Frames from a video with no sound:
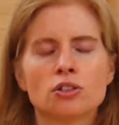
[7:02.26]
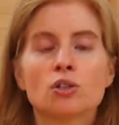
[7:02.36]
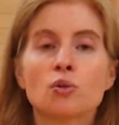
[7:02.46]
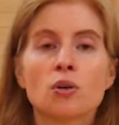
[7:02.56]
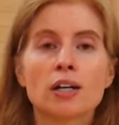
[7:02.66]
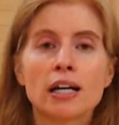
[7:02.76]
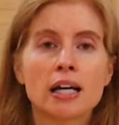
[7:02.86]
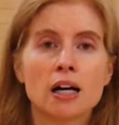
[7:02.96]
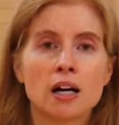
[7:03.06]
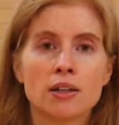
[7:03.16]
to
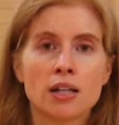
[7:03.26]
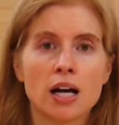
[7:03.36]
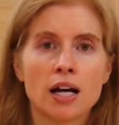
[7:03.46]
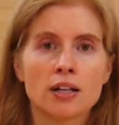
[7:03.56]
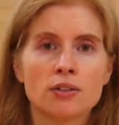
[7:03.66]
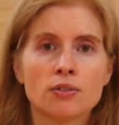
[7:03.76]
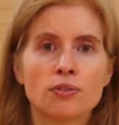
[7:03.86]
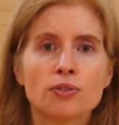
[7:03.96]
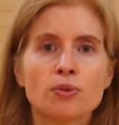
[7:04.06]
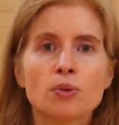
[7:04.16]
coordinate online
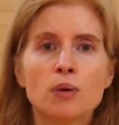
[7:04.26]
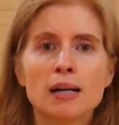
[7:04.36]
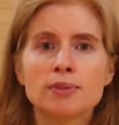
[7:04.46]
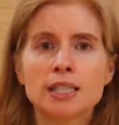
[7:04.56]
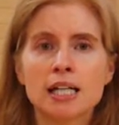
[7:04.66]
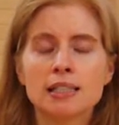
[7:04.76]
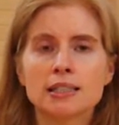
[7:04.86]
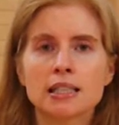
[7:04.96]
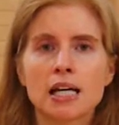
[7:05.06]
through websites